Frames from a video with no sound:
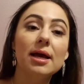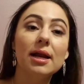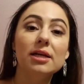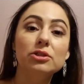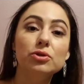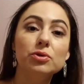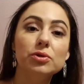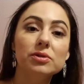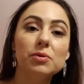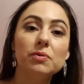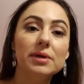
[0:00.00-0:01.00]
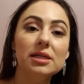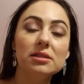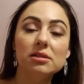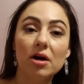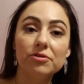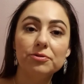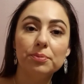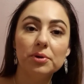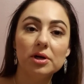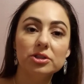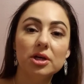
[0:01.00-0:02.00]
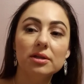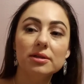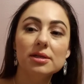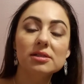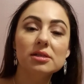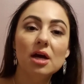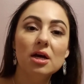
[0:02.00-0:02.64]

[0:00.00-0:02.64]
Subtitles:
and I do use a really soft brush on this.